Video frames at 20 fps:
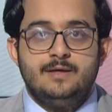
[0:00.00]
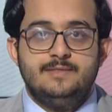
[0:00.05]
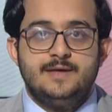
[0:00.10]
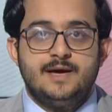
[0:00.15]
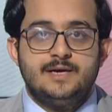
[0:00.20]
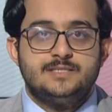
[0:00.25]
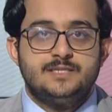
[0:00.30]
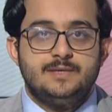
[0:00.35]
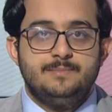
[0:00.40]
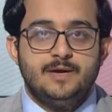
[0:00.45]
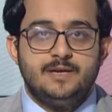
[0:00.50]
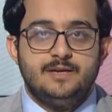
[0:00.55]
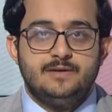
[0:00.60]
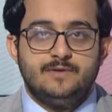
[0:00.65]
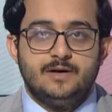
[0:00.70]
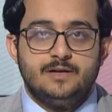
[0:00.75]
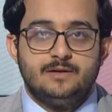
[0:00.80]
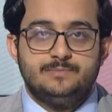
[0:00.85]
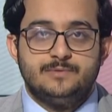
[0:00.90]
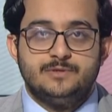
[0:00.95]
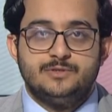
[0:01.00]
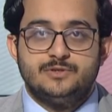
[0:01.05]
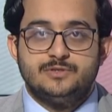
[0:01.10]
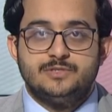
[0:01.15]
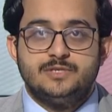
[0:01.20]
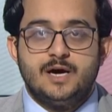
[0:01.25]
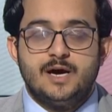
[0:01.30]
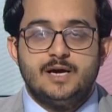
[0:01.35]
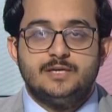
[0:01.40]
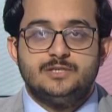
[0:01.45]
The SME Development
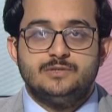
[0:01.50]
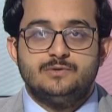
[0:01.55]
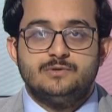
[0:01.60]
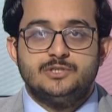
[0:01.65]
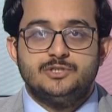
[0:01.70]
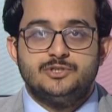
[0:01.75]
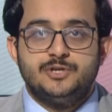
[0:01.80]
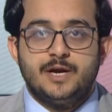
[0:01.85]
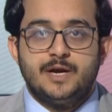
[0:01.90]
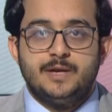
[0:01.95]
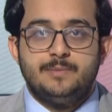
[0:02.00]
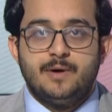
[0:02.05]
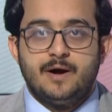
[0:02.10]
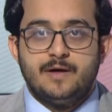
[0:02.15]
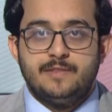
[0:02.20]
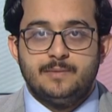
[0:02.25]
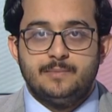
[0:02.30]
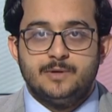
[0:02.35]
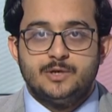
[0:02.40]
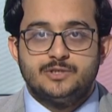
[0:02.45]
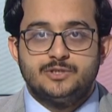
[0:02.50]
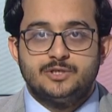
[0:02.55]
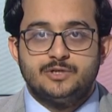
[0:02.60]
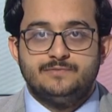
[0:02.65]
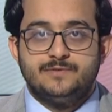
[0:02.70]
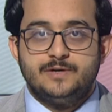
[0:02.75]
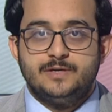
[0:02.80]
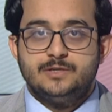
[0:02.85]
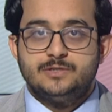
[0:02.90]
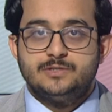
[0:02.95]
Society was chaired by the Ministry
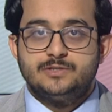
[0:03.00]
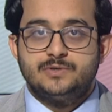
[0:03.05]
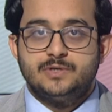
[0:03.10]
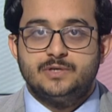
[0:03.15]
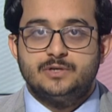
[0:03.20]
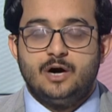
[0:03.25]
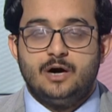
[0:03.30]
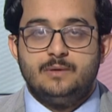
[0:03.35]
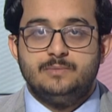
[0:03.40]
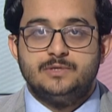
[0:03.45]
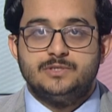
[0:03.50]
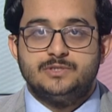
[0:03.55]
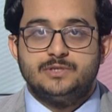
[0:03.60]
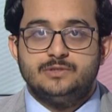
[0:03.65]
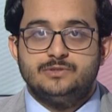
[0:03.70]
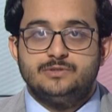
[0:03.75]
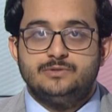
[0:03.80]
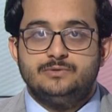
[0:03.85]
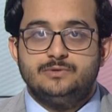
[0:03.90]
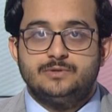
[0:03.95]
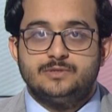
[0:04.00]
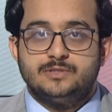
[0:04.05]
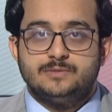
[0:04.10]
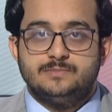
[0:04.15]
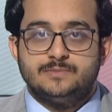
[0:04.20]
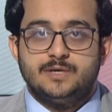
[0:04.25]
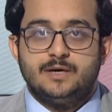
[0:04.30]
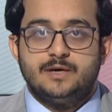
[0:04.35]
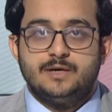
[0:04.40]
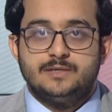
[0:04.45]
of Industry, Commerce and
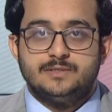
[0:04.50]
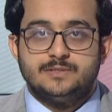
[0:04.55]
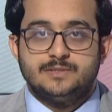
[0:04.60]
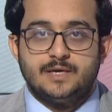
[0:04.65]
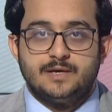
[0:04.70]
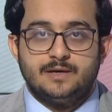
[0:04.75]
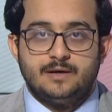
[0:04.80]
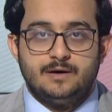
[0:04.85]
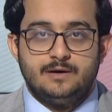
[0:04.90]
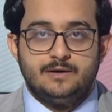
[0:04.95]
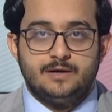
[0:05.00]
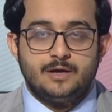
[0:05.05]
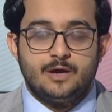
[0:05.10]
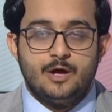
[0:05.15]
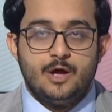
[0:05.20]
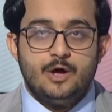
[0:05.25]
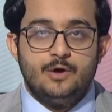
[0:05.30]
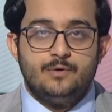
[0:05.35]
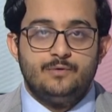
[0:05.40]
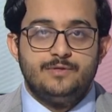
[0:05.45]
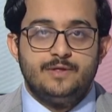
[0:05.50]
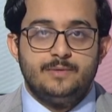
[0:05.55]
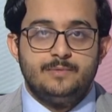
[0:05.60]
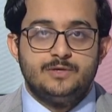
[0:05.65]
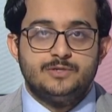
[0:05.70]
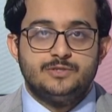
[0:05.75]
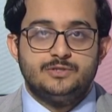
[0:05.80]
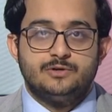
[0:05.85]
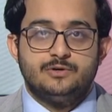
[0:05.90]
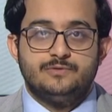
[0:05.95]
Tourism Zaid zayani with the
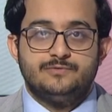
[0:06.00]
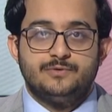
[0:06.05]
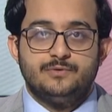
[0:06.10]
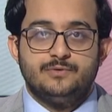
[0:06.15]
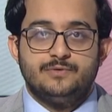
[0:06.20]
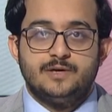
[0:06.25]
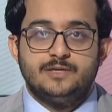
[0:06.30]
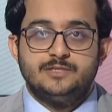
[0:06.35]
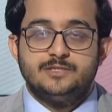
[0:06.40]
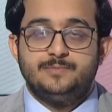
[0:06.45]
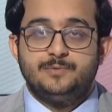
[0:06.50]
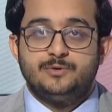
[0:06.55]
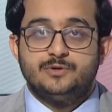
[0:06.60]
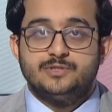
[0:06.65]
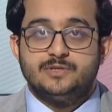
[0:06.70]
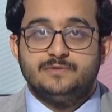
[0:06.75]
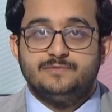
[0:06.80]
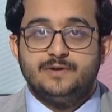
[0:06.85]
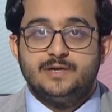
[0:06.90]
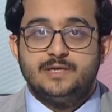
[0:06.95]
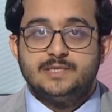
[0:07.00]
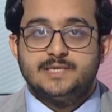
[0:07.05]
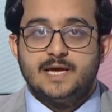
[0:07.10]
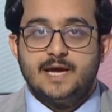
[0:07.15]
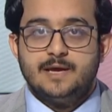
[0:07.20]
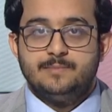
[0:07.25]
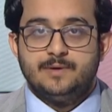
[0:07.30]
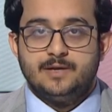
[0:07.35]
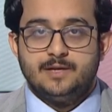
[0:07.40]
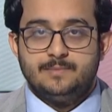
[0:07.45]
Minister of Youth and Sports Affairs
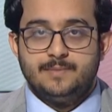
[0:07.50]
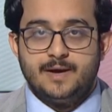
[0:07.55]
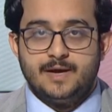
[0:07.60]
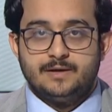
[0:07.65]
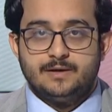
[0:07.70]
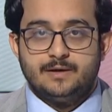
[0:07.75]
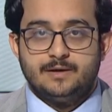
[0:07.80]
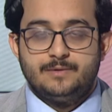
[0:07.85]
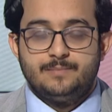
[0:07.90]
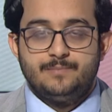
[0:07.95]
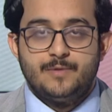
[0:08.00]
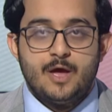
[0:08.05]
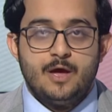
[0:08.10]
Ayman Almoayyed.